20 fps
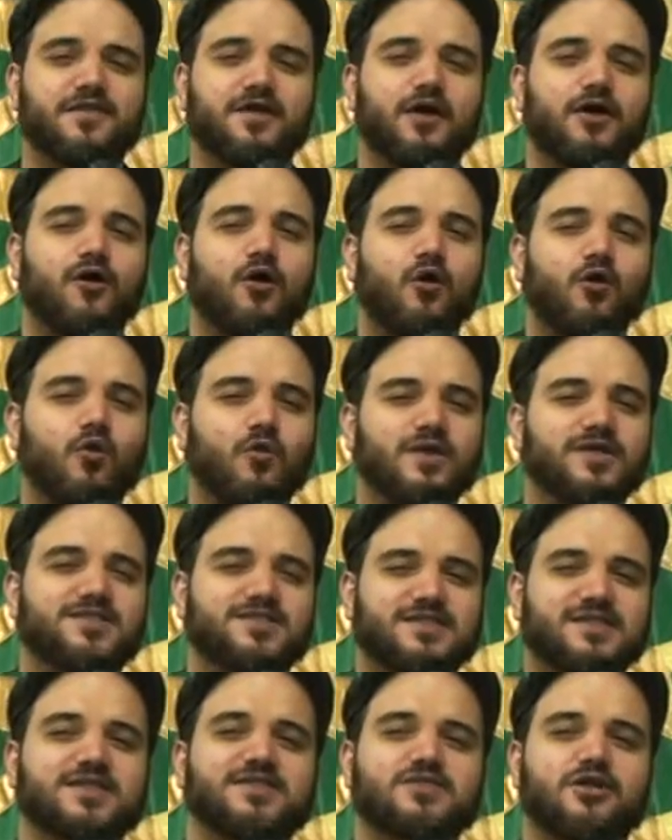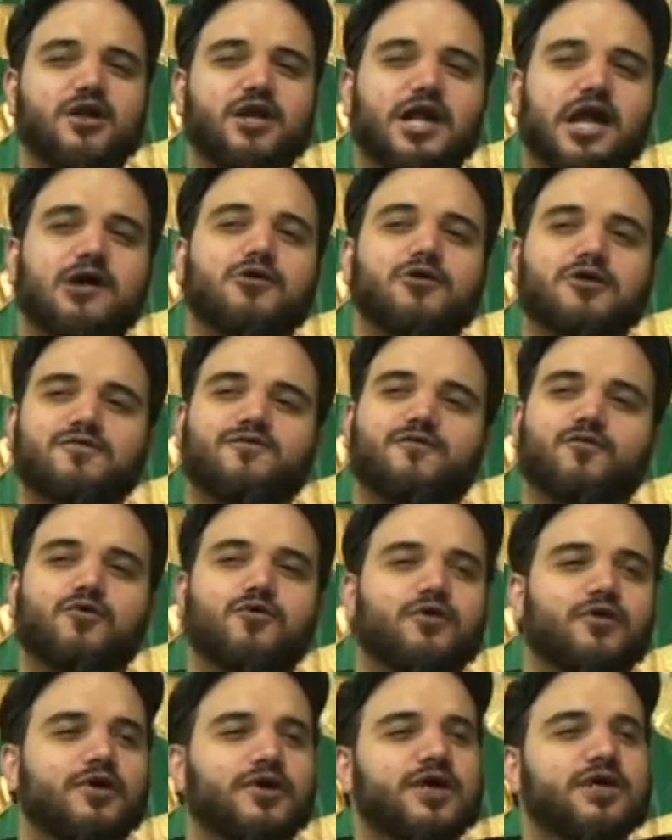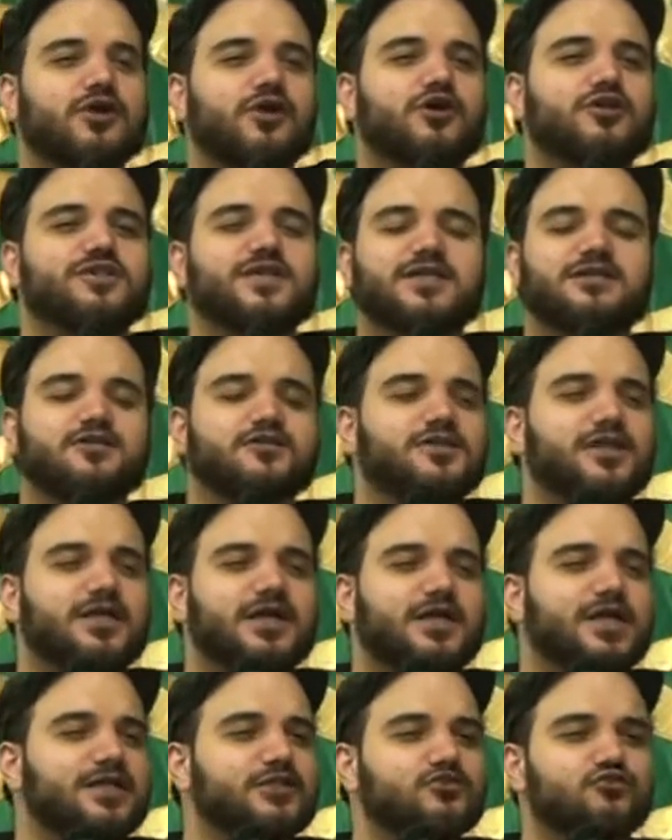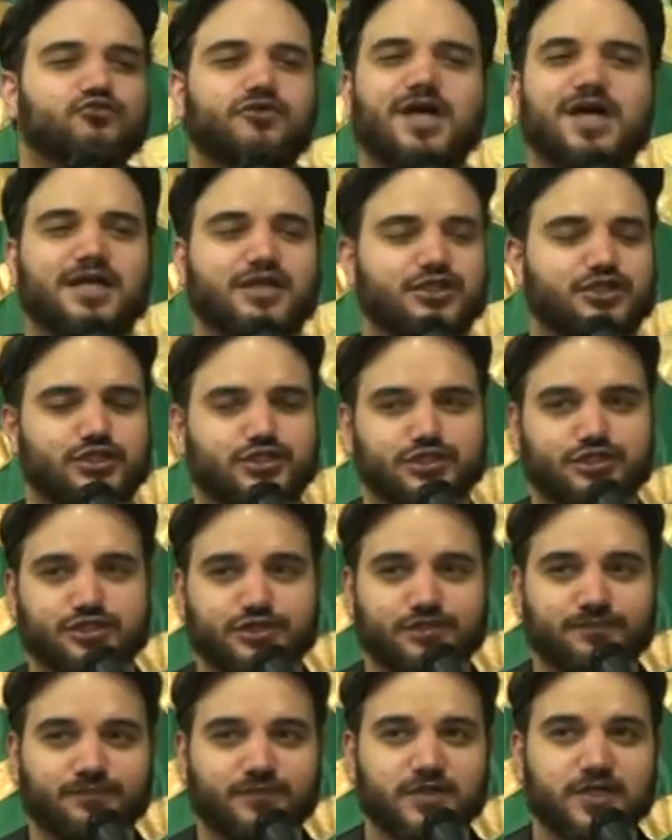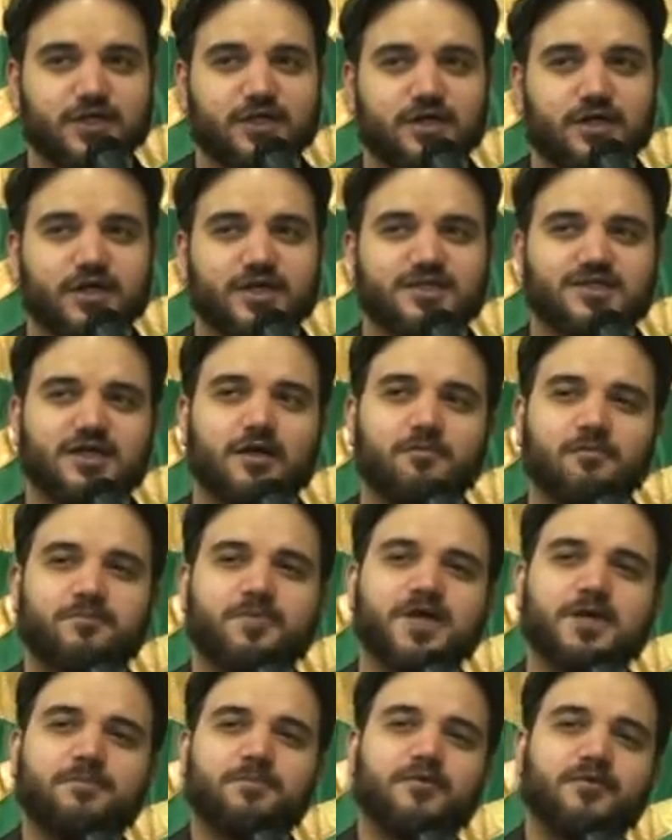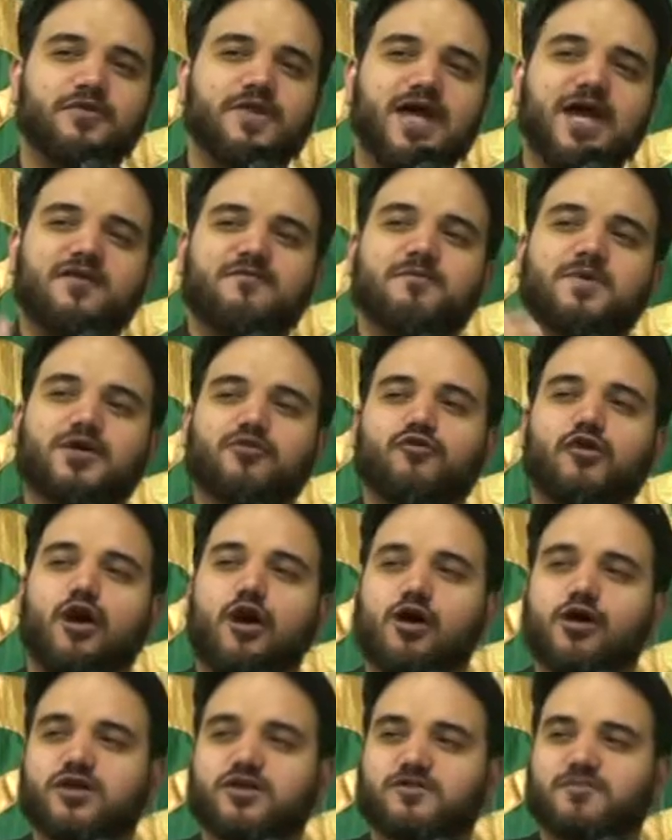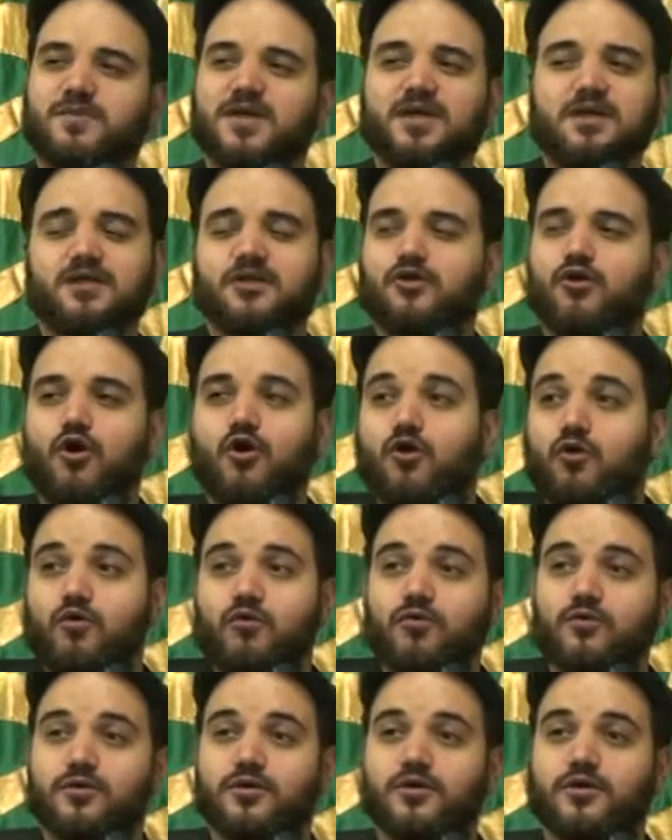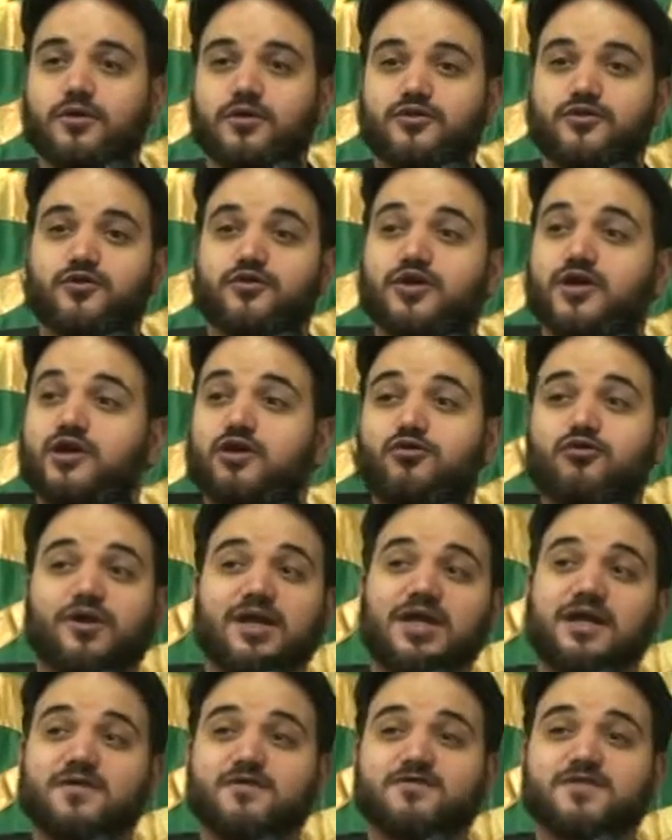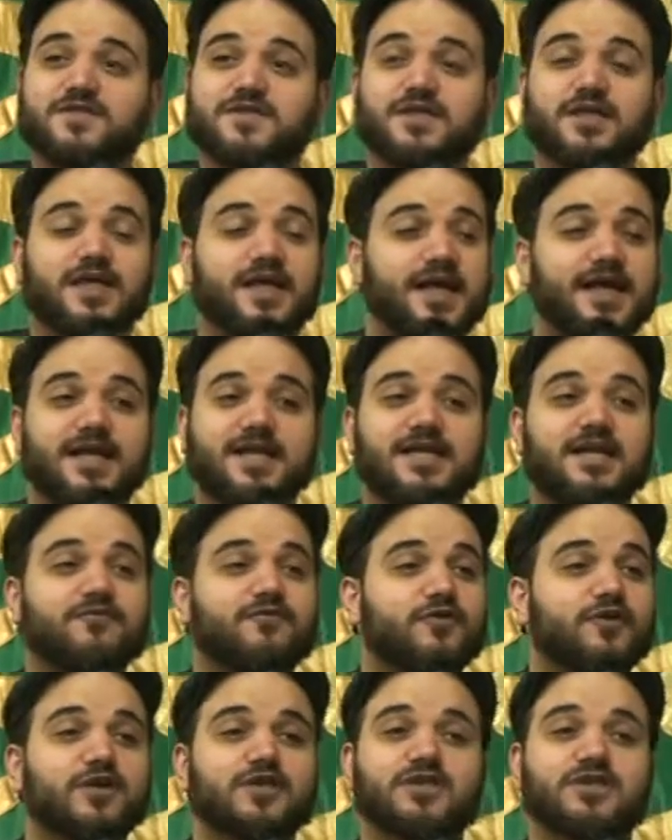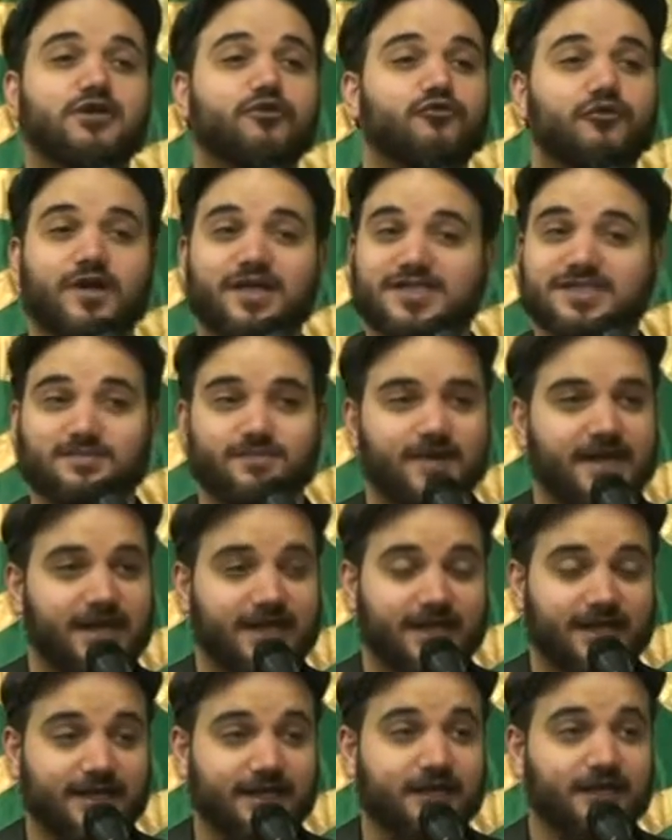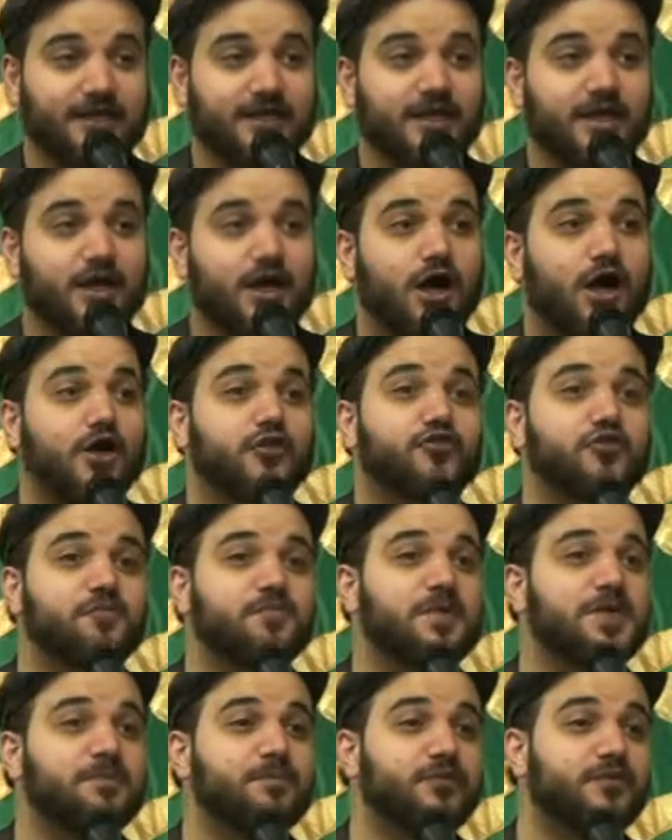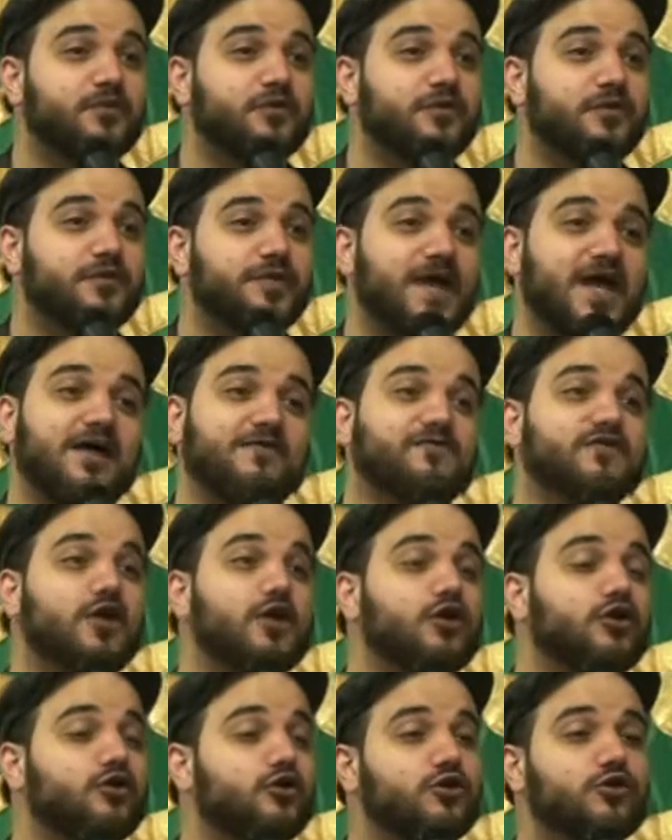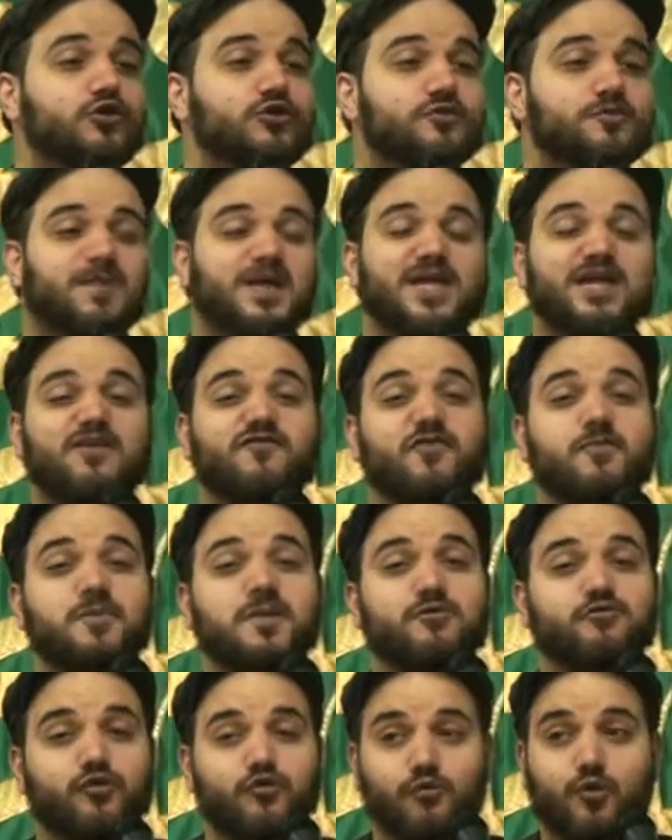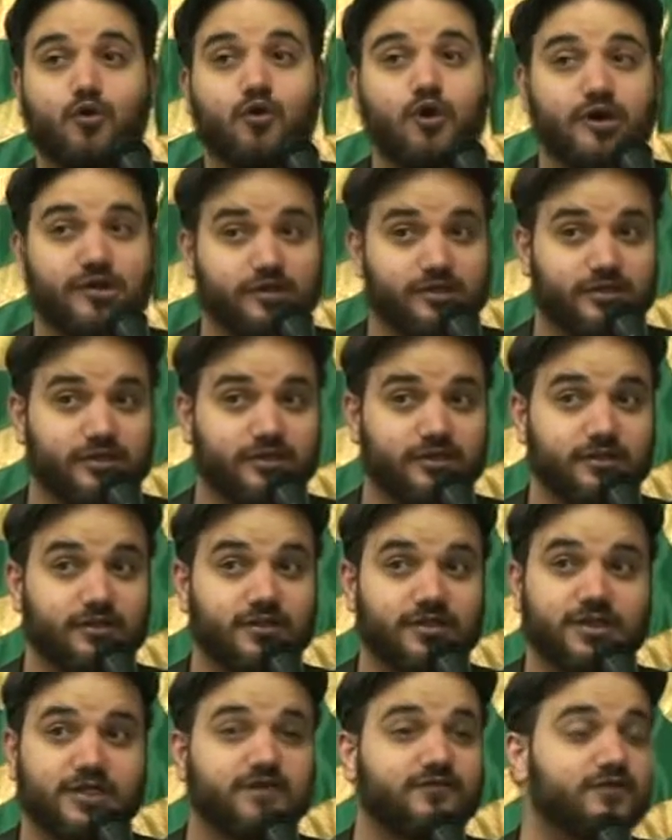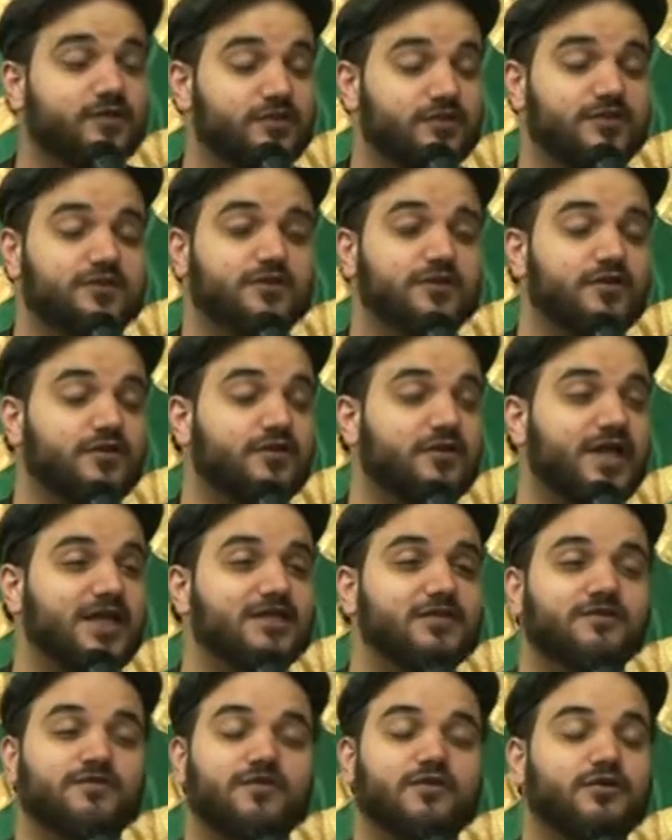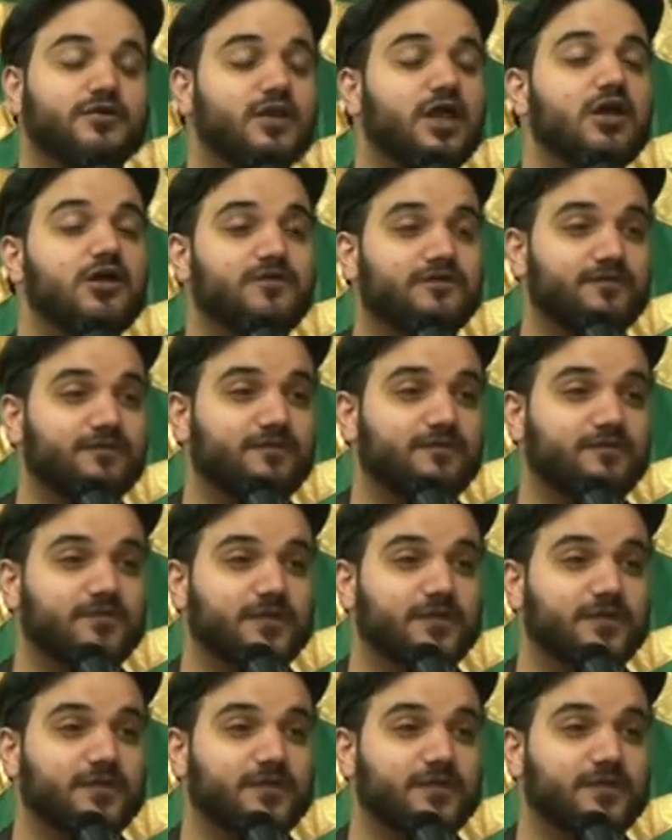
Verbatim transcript: that always things are accounted for in our day to day interactions. Some people that have been wronged may go to their graves and never get their rights back. Other people that have done good may never be rewarded, even until the end of their life.